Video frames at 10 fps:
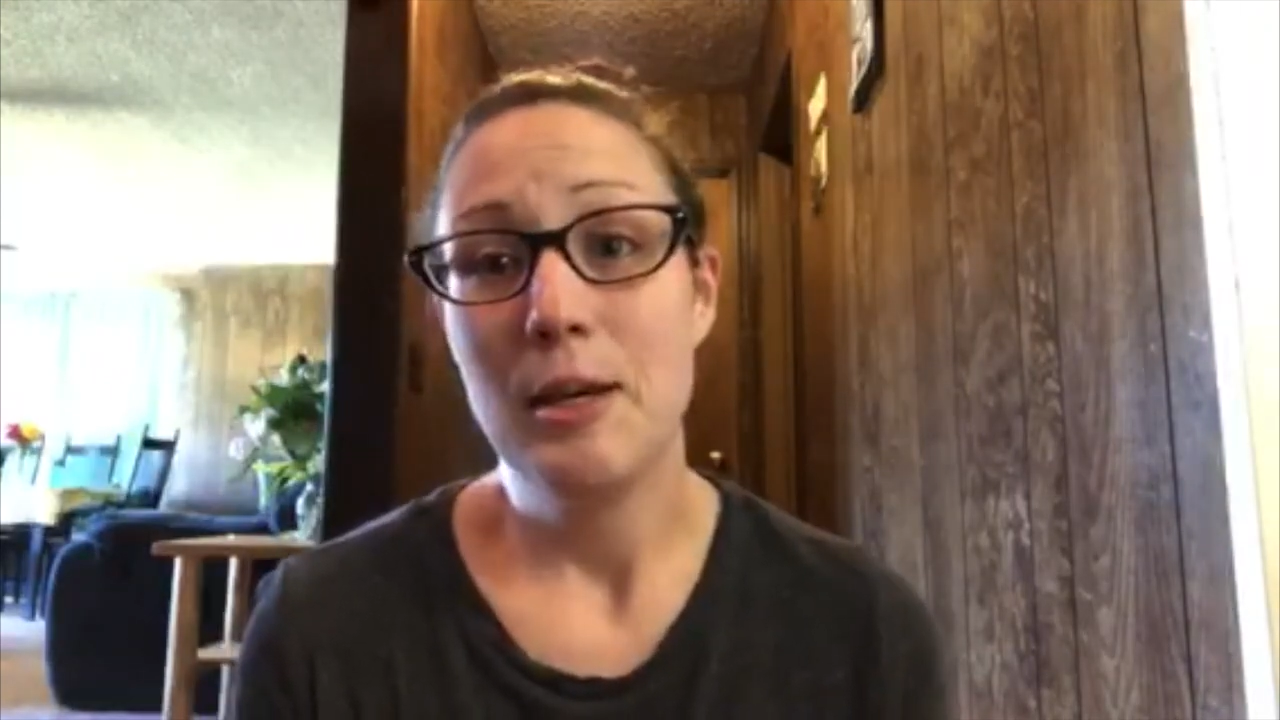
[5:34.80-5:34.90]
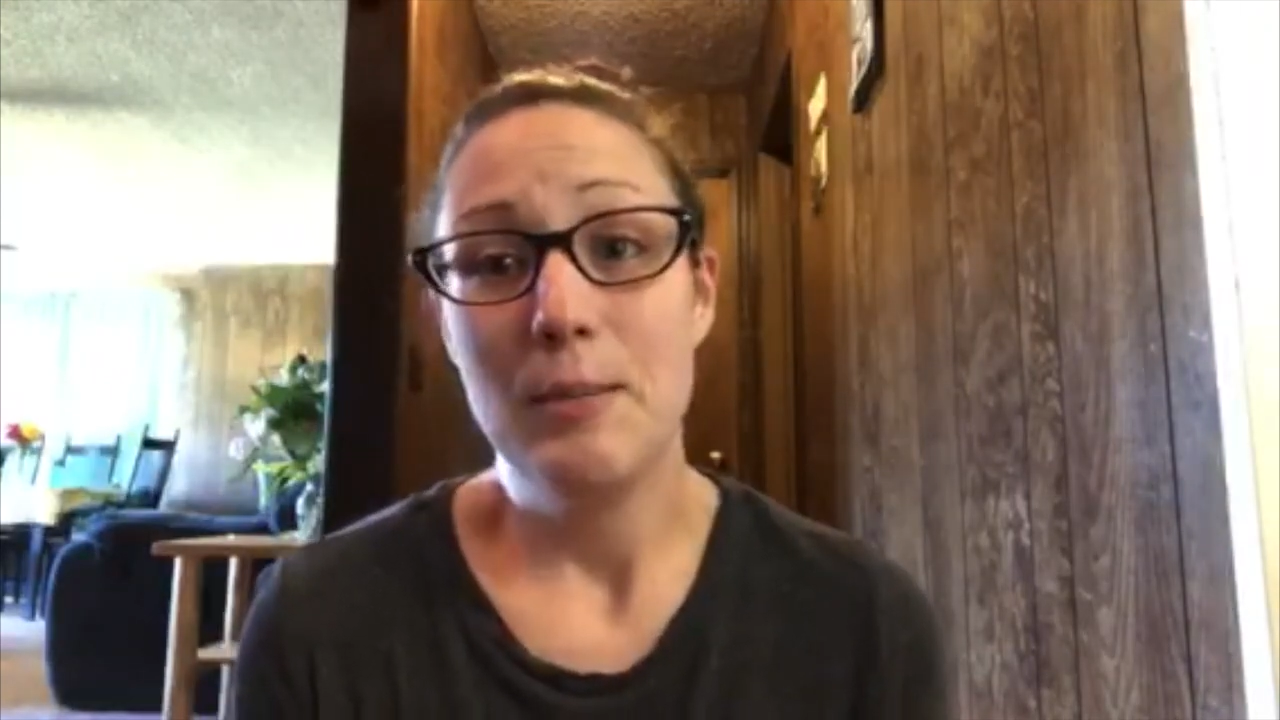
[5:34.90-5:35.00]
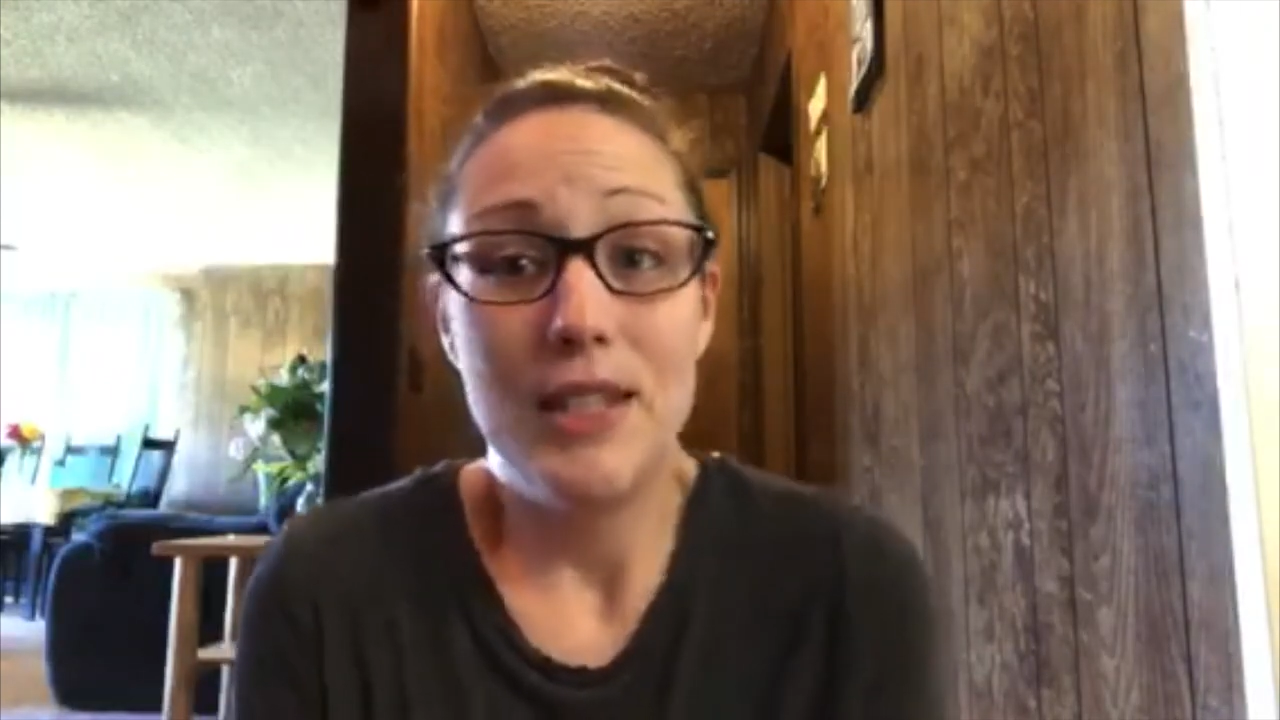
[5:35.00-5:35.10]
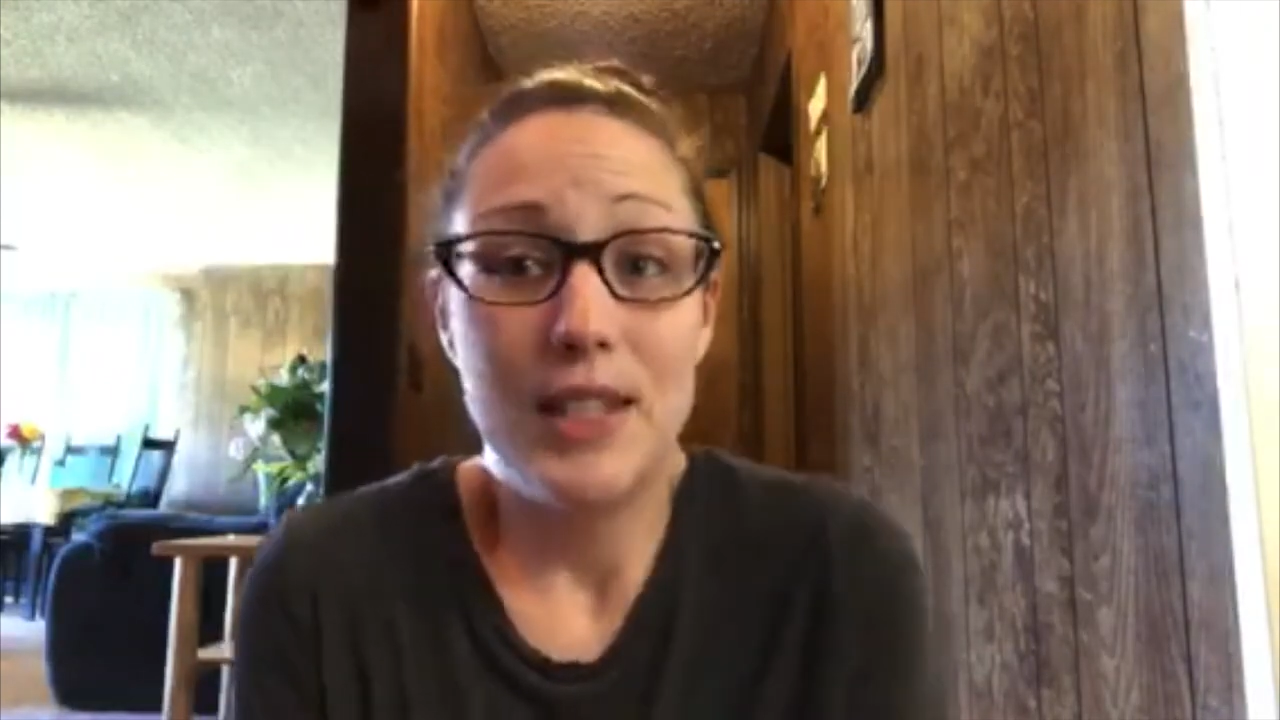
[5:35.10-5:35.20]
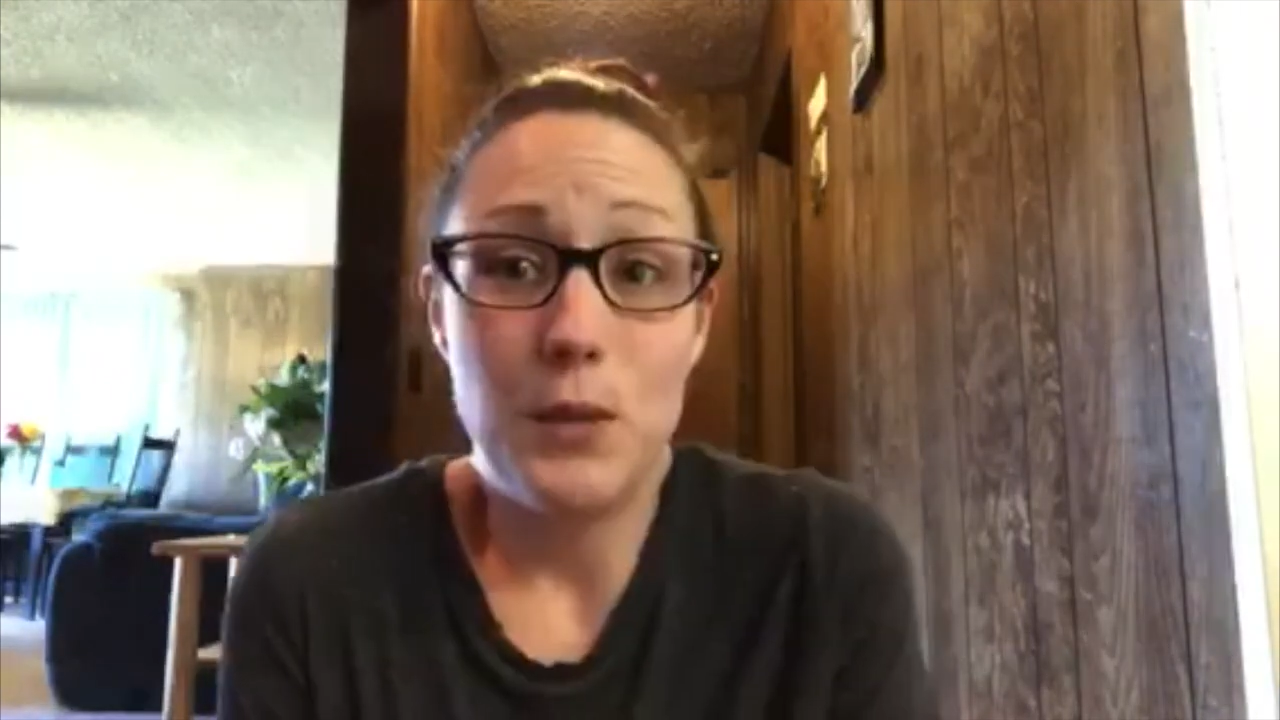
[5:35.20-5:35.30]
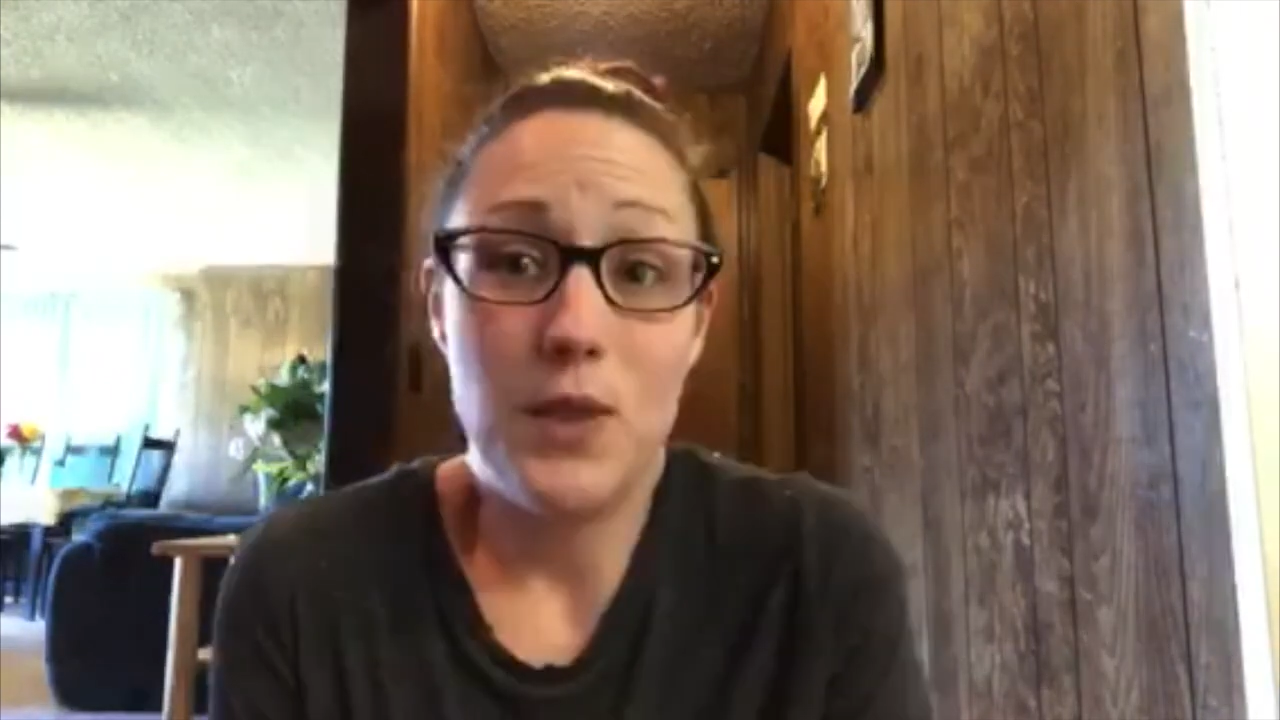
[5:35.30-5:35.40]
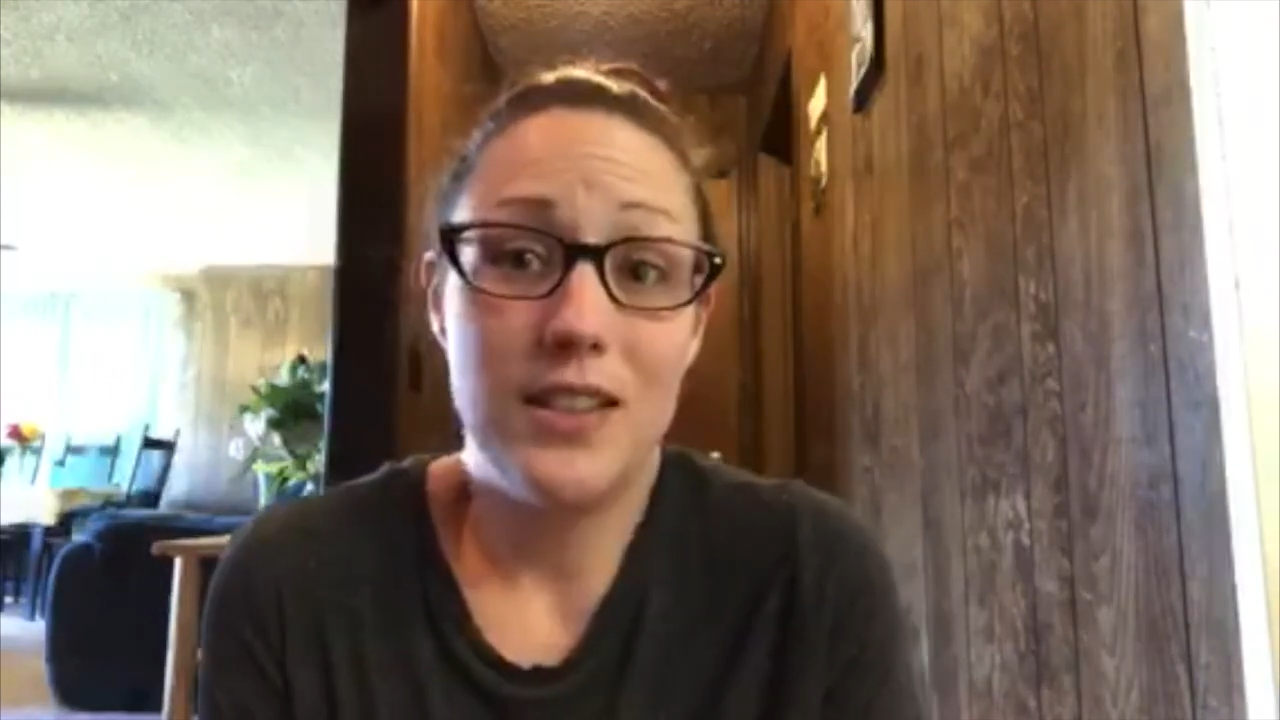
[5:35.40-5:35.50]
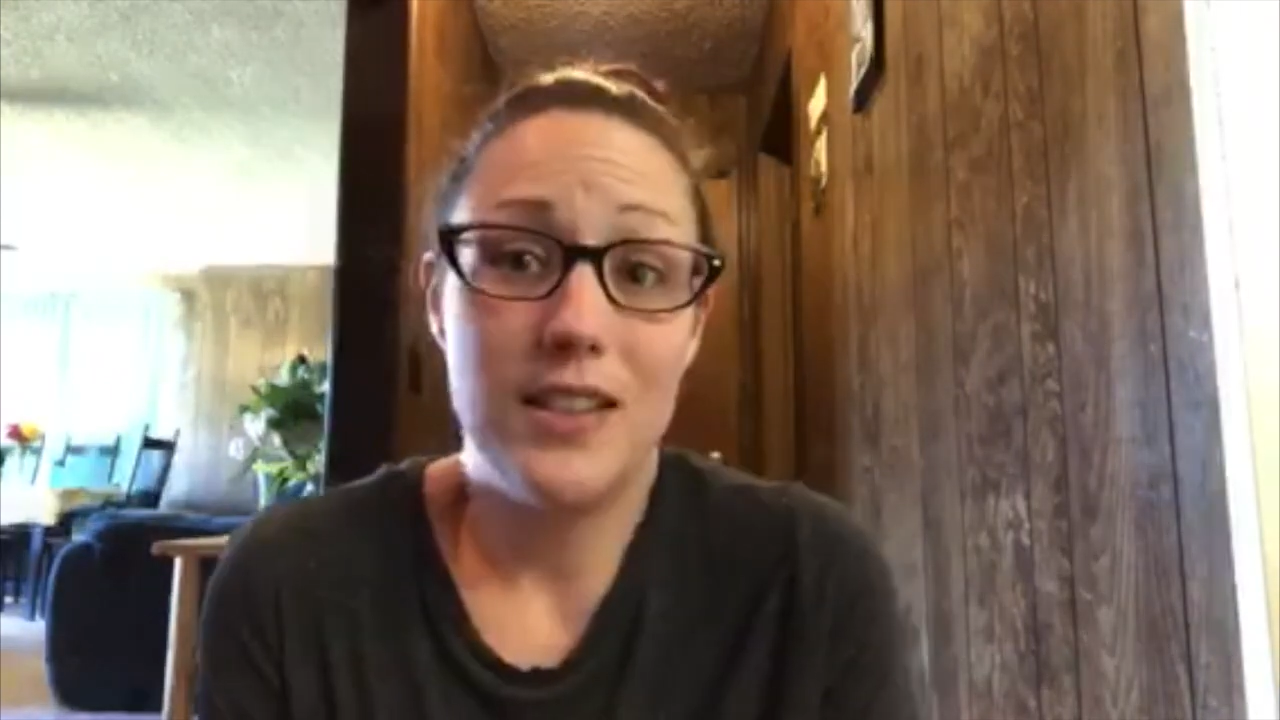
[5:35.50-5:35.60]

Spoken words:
being at work